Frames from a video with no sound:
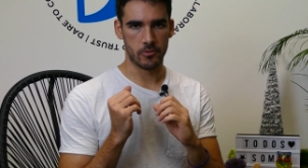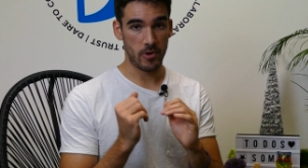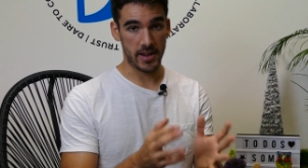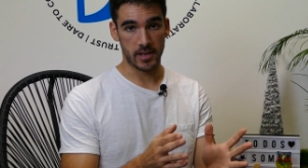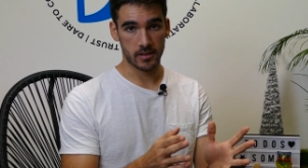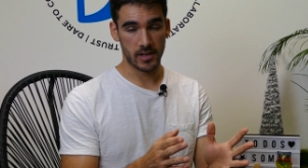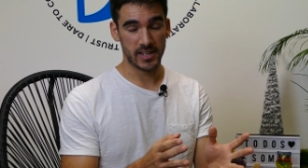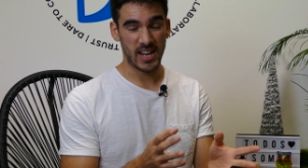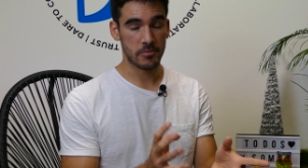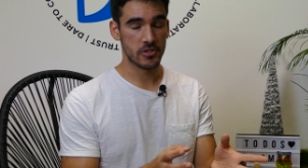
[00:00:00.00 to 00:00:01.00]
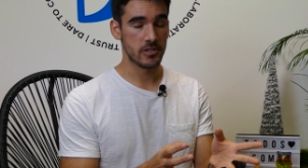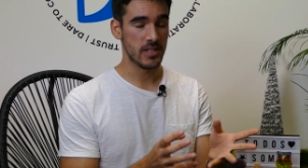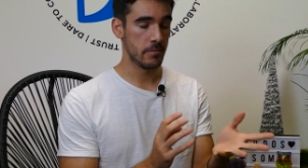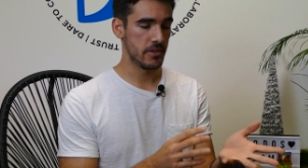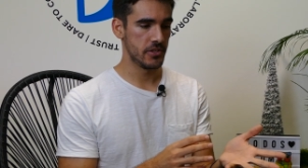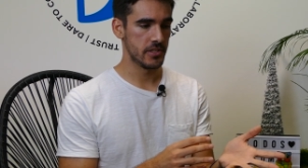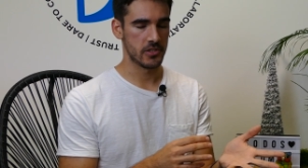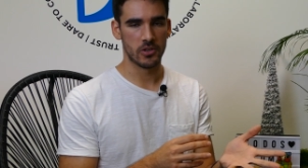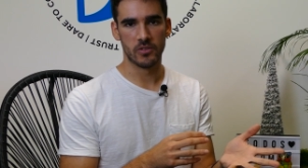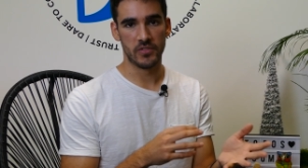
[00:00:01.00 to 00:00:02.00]
start running and capture
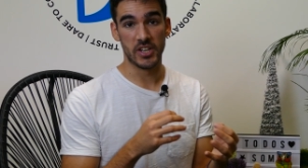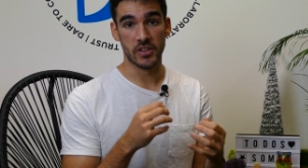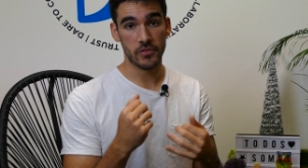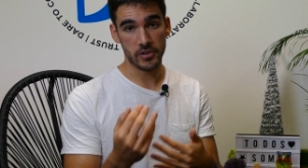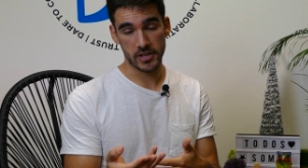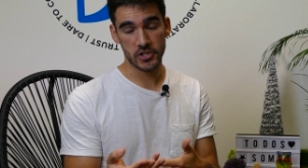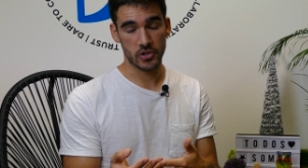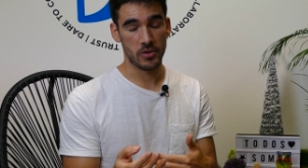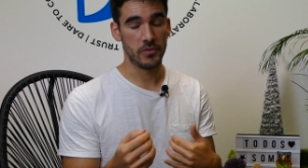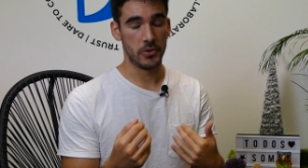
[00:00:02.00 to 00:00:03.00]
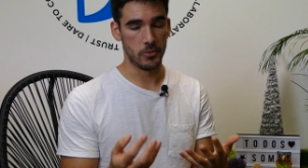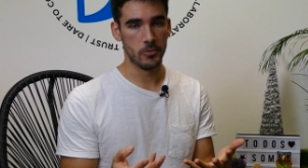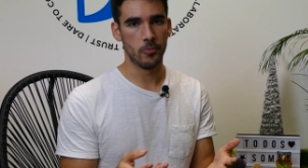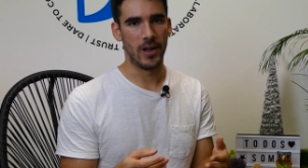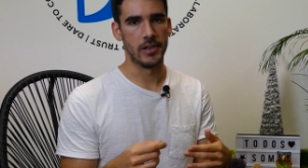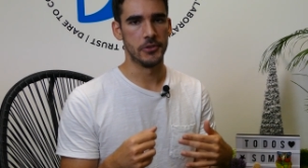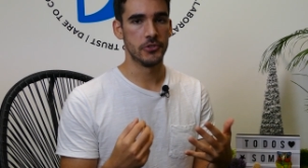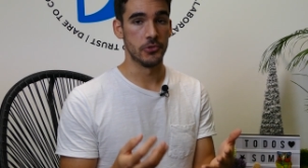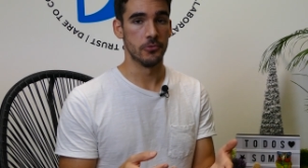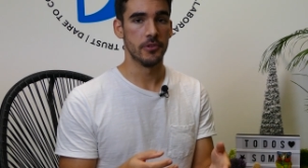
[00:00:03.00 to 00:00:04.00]
images or video footage of you
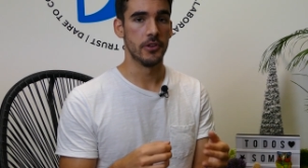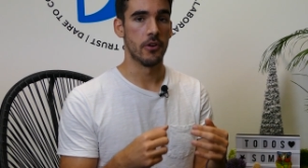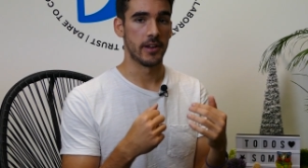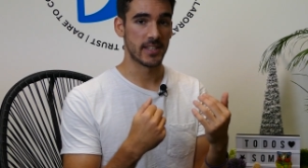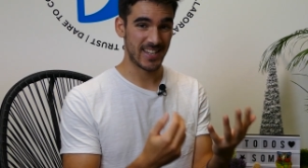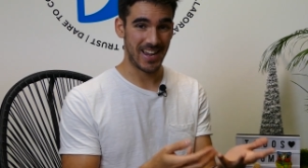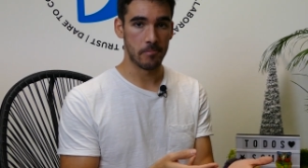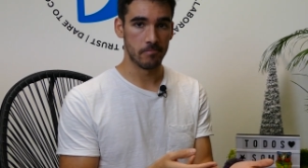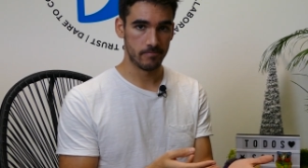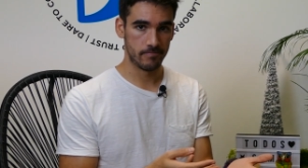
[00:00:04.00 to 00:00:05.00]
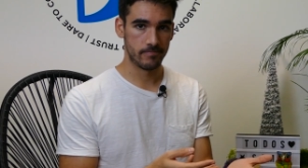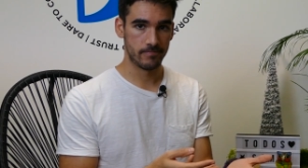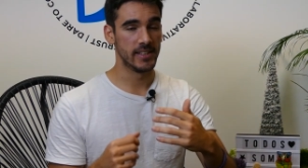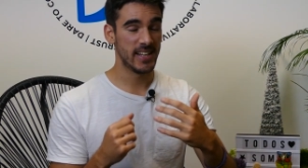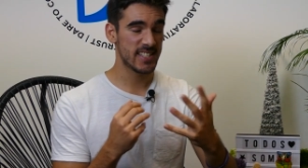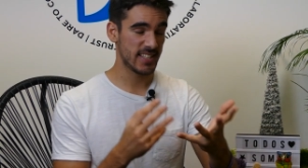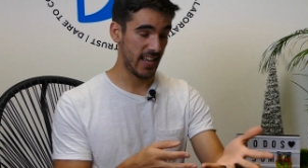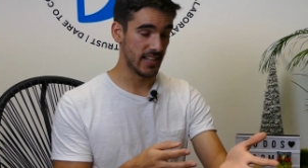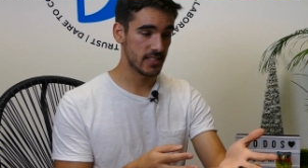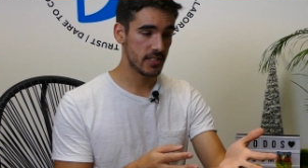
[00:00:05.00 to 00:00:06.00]
while you do your exam. When the
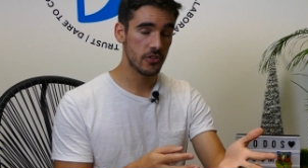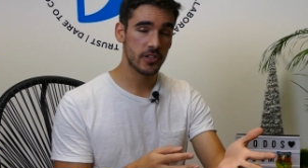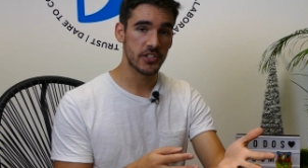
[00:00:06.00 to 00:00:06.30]
test ends,